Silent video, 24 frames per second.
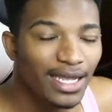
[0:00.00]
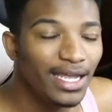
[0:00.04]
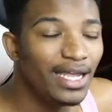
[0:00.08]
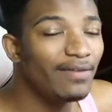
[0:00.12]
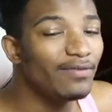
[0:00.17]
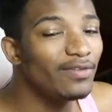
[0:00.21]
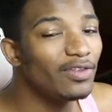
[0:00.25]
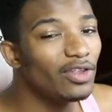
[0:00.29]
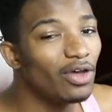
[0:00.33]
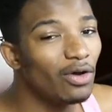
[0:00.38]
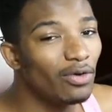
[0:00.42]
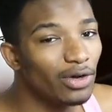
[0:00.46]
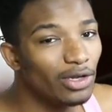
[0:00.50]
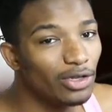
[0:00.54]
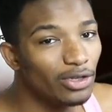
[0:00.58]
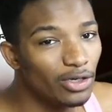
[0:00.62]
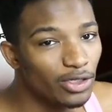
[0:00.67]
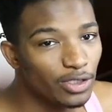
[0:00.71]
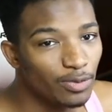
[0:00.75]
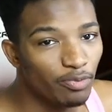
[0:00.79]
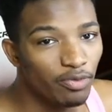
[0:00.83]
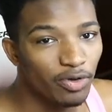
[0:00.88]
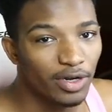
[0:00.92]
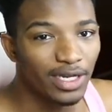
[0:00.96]
even though it
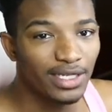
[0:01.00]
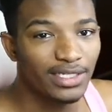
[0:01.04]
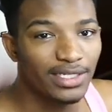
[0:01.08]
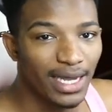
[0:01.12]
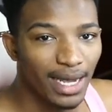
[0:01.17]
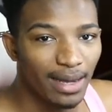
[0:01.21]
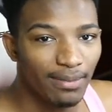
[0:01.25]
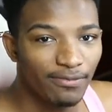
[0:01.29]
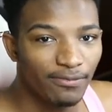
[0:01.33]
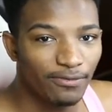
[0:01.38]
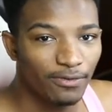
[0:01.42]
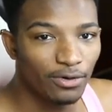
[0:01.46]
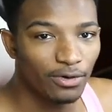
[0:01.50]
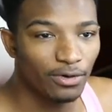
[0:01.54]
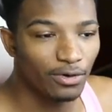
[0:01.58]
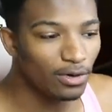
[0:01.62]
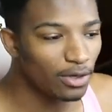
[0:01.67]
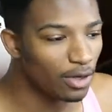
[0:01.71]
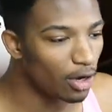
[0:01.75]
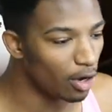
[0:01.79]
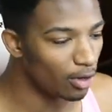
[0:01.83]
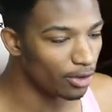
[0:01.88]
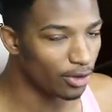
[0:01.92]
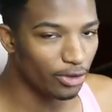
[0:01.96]
looks pretty damn full
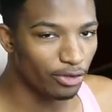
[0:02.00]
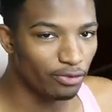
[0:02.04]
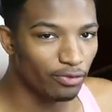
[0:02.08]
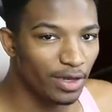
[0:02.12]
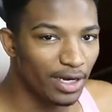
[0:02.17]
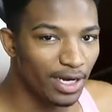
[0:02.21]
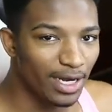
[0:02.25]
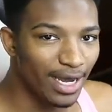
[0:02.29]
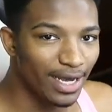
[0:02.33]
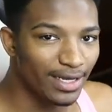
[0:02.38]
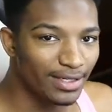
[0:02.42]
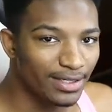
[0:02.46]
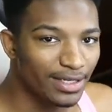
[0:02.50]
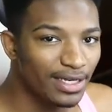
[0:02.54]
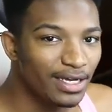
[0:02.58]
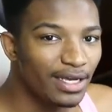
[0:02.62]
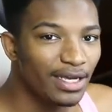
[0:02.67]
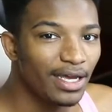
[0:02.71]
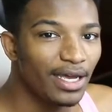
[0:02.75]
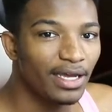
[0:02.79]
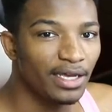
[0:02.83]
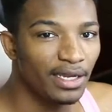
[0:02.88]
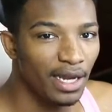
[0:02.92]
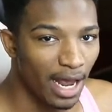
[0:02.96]
on the
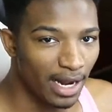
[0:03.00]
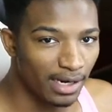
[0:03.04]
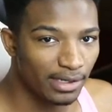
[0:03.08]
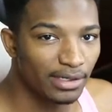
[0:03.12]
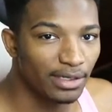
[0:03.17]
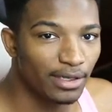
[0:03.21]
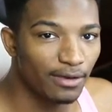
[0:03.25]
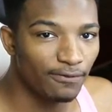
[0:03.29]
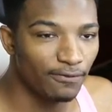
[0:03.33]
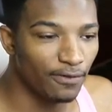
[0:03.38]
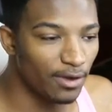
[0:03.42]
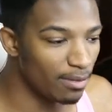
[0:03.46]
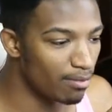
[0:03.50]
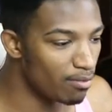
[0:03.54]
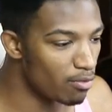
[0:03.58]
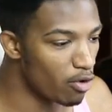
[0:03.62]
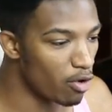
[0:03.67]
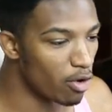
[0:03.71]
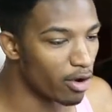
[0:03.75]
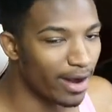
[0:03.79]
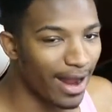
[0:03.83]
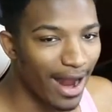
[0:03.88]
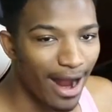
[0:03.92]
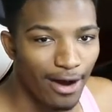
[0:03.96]
3DS, it can actually fit
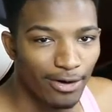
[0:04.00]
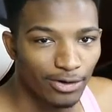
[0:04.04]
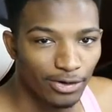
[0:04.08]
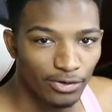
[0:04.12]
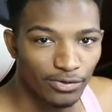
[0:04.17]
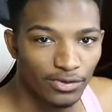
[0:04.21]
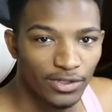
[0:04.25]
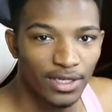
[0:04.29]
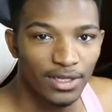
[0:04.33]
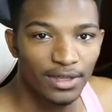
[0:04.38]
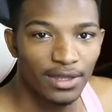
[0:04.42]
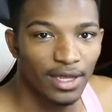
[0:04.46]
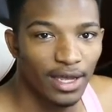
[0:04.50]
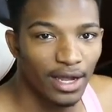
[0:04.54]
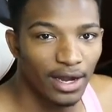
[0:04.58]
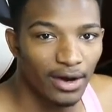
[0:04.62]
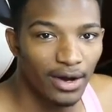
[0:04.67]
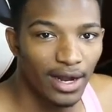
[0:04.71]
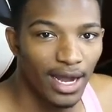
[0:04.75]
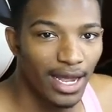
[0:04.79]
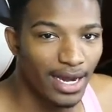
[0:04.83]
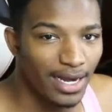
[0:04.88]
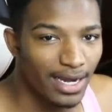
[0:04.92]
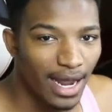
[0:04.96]
more characters in
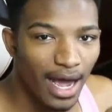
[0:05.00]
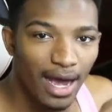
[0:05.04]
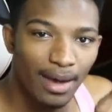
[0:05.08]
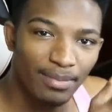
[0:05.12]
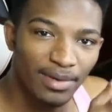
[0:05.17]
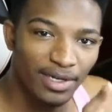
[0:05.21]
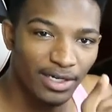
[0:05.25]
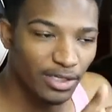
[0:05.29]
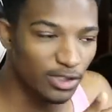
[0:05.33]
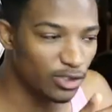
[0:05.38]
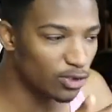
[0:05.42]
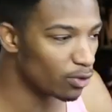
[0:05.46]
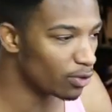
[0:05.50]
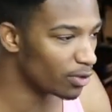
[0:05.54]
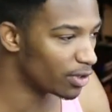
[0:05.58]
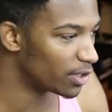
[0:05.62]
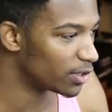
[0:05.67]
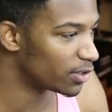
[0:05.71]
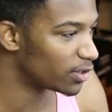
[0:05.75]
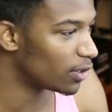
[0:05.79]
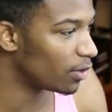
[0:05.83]
there and not be distorted.